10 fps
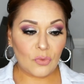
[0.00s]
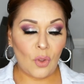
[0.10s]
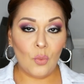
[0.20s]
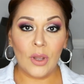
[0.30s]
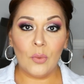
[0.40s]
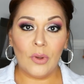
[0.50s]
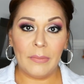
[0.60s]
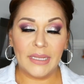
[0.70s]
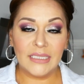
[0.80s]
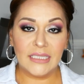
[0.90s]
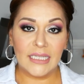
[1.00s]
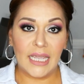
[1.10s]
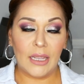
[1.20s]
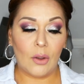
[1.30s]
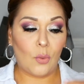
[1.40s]
when women
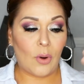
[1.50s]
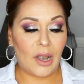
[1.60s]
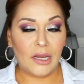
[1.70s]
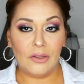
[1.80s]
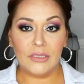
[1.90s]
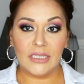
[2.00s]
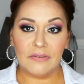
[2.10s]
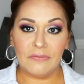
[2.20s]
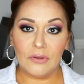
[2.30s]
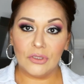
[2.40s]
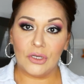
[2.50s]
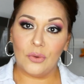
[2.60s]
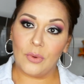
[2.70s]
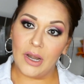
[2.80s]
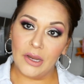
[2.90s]
say, why are you using a filter?
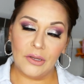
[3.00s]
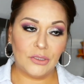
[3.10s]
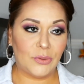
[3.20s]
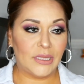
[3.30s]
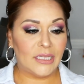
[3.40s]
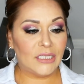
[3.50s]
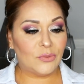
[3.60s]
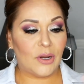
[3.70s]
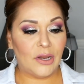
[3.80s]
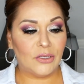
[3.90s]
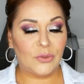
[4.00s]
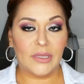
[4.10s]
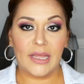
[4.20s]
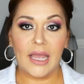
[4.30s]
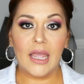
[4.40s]
Why are you doing this? Why are you
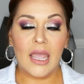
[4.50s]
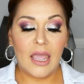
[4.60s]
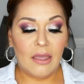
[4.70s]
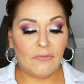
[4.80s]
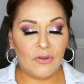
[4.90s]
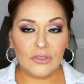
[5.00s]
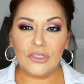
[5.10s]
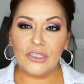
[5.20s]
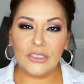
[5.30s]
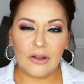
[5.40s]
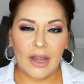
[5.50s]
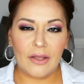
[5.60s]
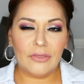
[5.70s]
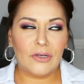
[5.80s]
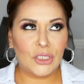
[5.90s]
doing that? Filters are
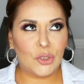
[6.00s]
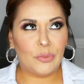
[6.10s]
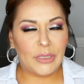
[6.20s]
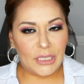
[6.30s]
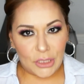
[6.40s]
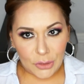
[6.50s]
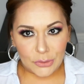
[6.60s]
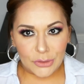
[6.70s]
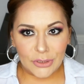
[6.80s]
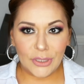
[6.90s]
out there to be used,